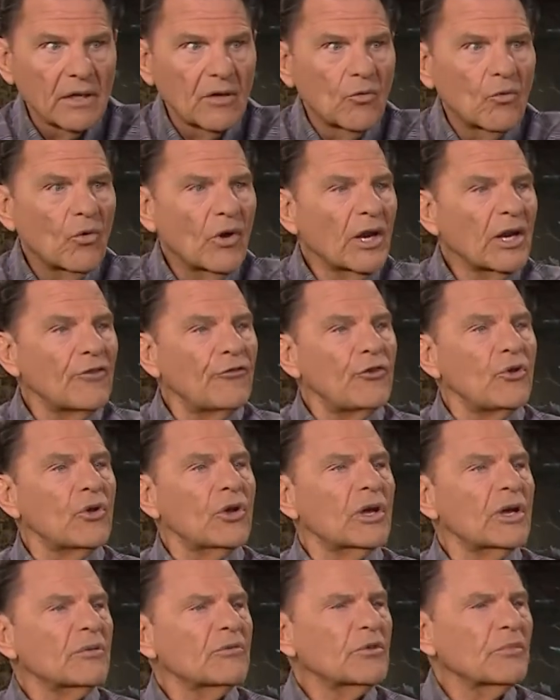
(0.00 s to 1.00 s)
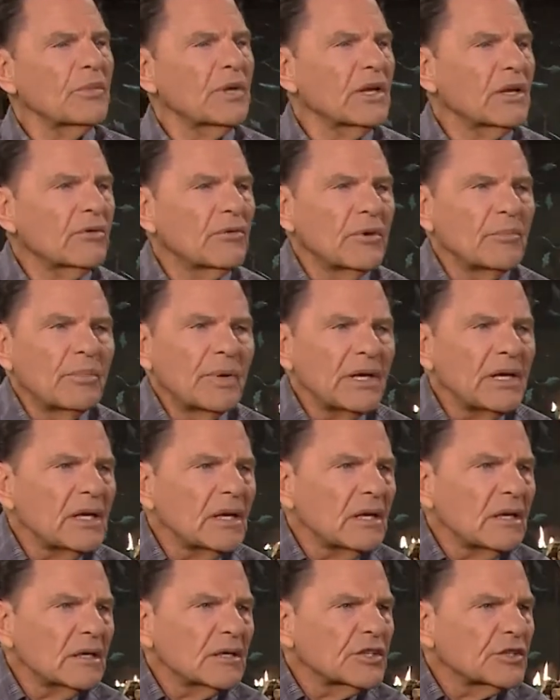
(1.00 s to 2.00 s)
Well, if you come to me and
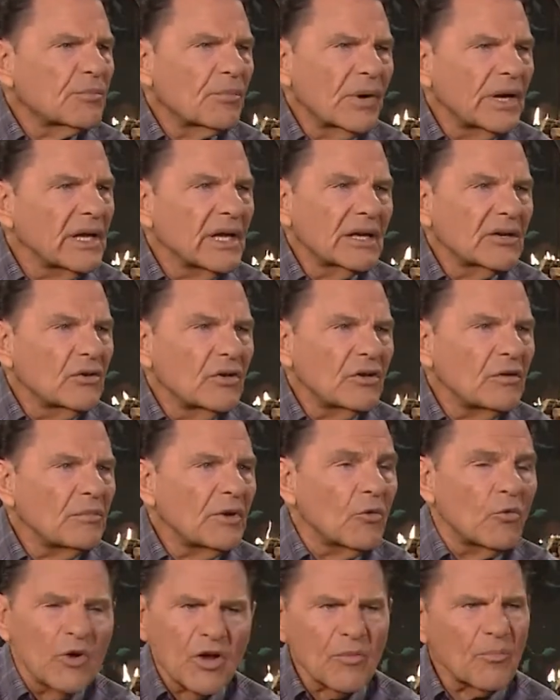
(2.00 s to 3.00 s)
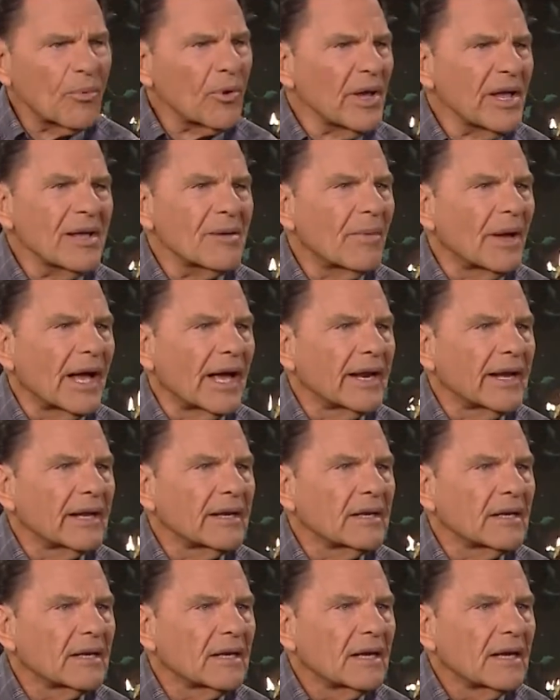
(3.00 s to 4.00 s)
repent, just bring it to me. We'll pray about it.
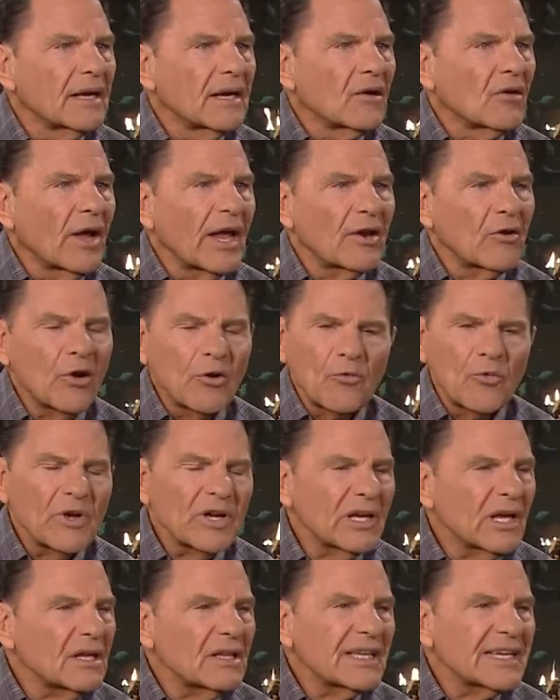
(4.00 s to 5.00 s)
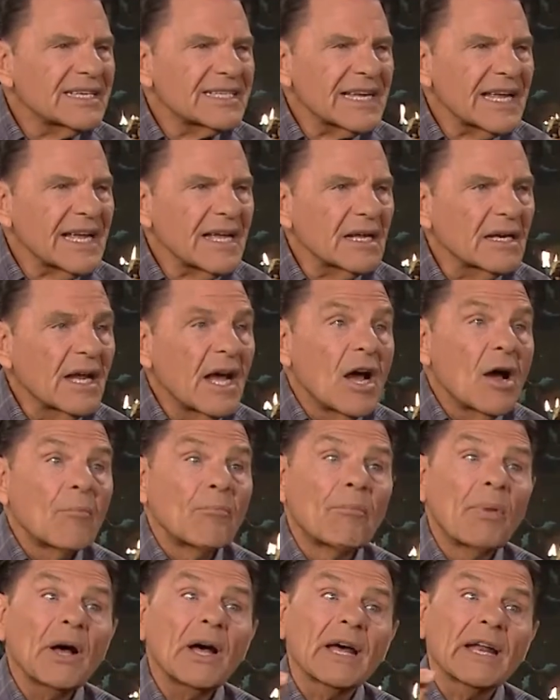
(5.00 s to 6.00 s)
And we'll get this out.
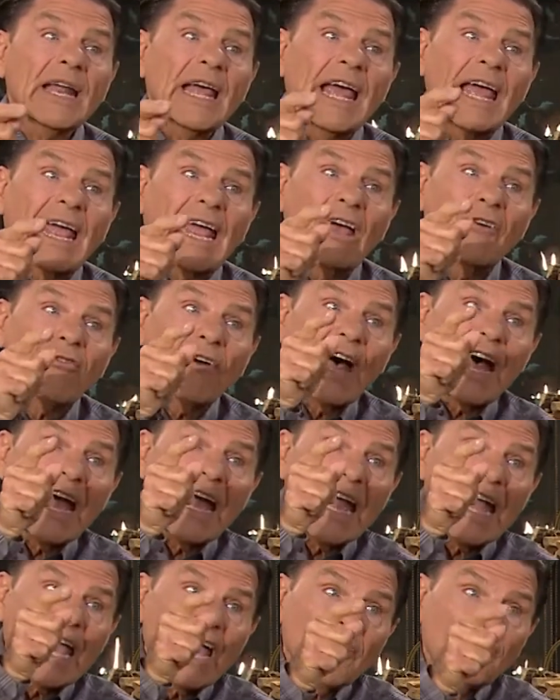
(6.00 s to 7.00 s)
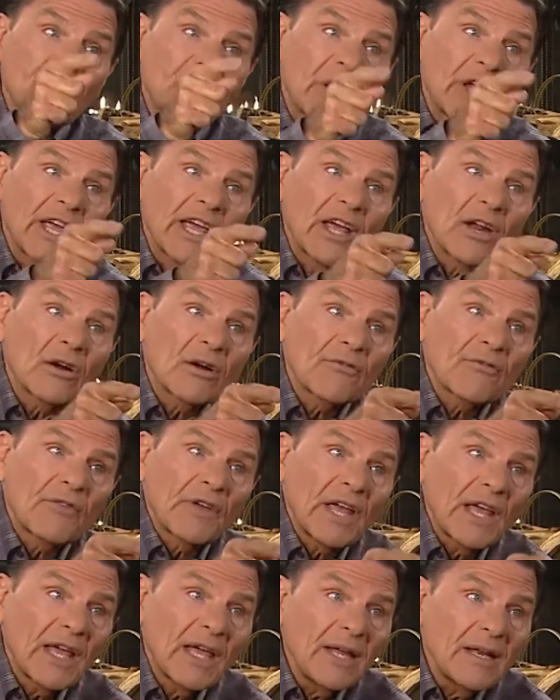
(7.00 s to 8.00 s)
But if I have to
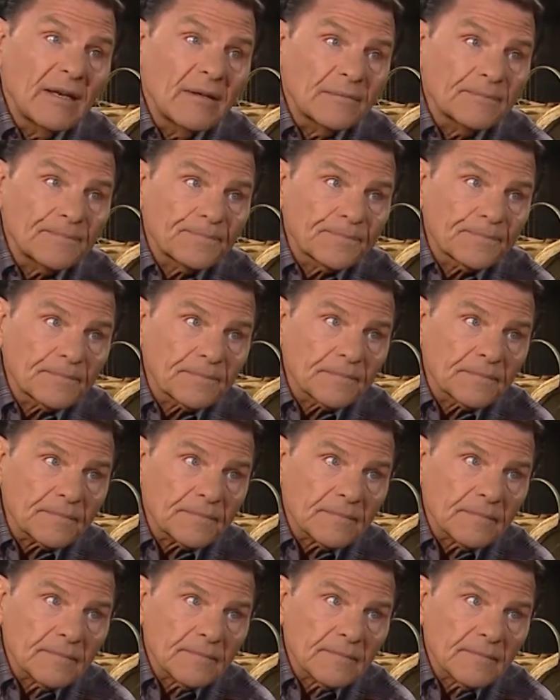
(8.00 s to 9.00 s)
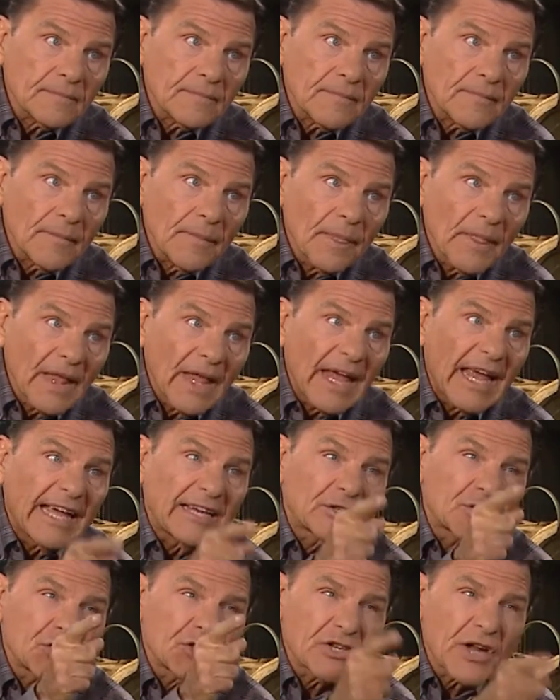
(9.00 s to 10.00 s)
intervene
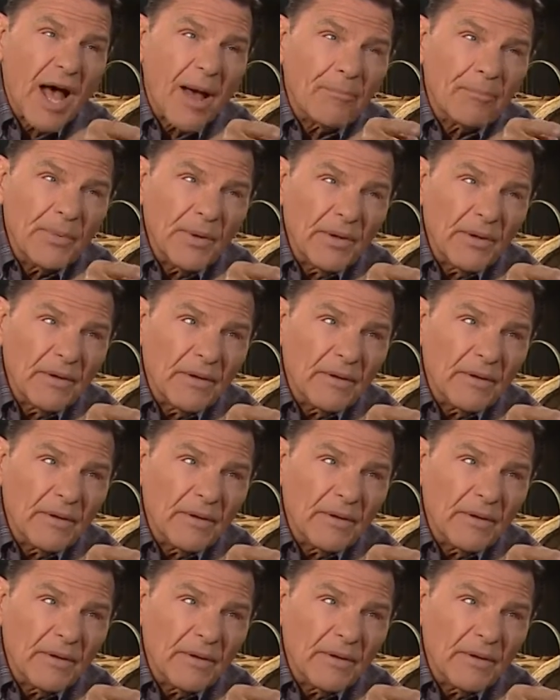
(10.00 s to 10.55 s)
and stop you,